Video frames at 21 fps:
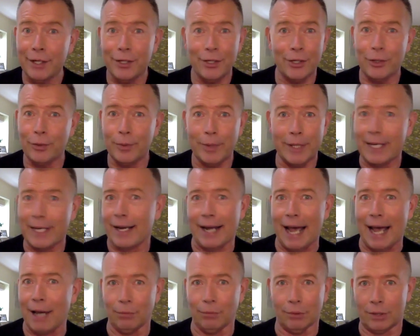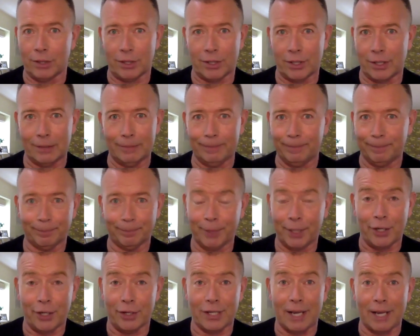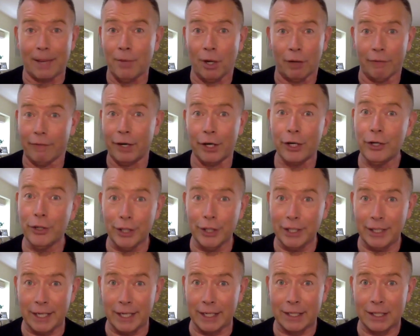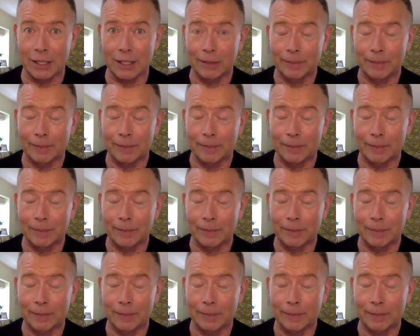to do with the accounts because I'm not very good at it.